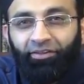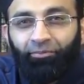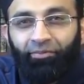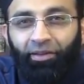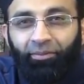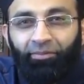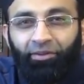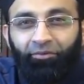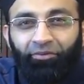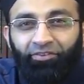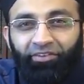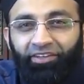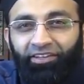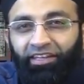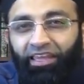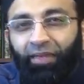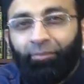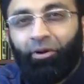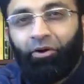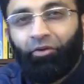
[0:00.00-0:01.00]
Sometimes they would say
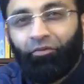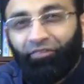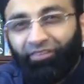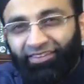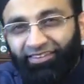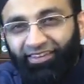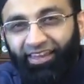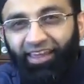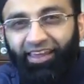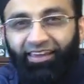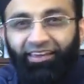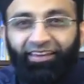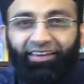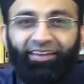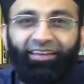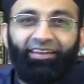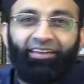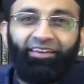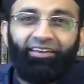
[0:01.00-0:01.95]
it came out of a snake,